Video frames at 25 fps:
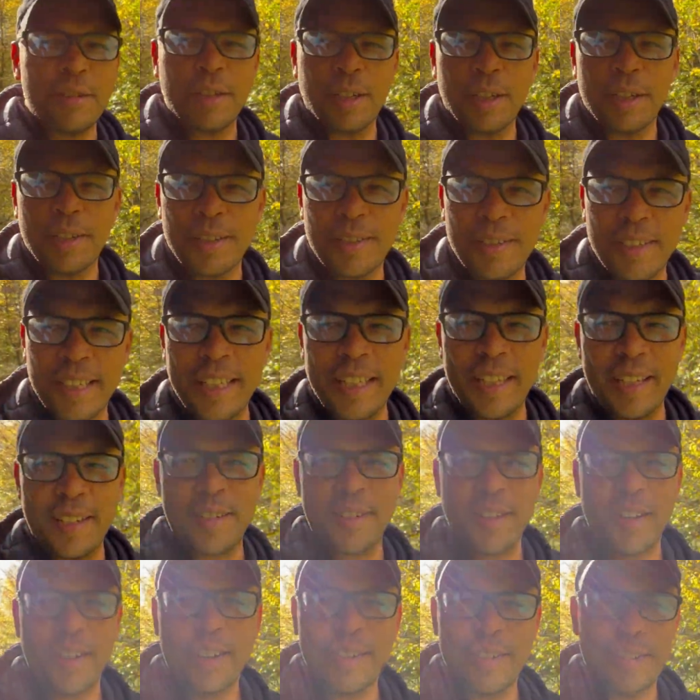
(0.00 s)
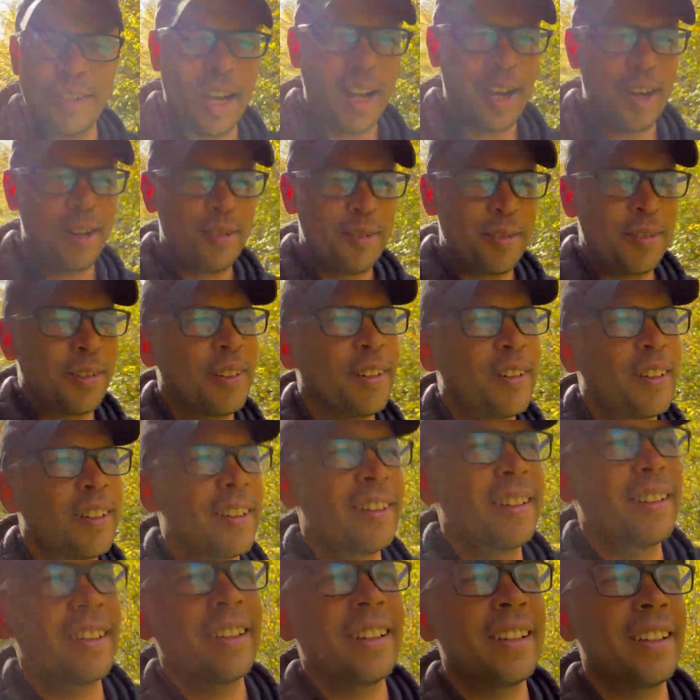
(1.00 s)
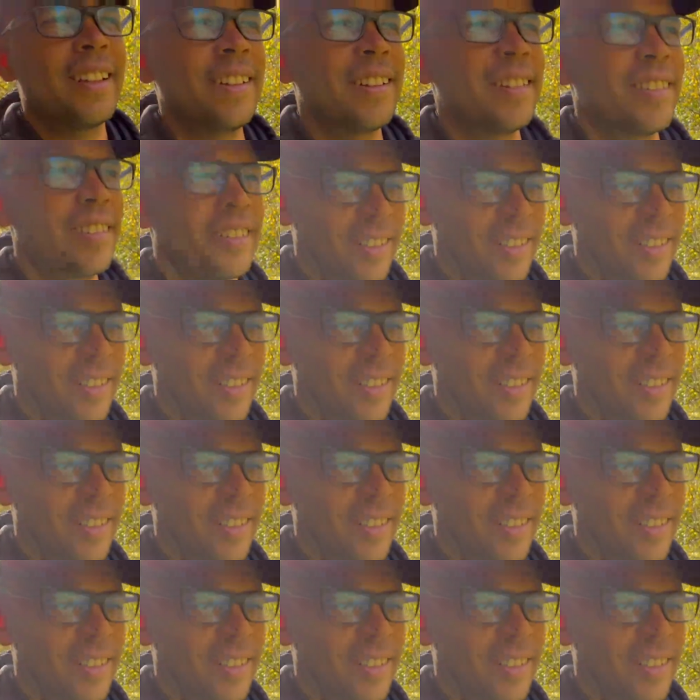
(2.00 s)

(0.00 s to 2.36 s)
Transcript: you can see, the sun is out. It's,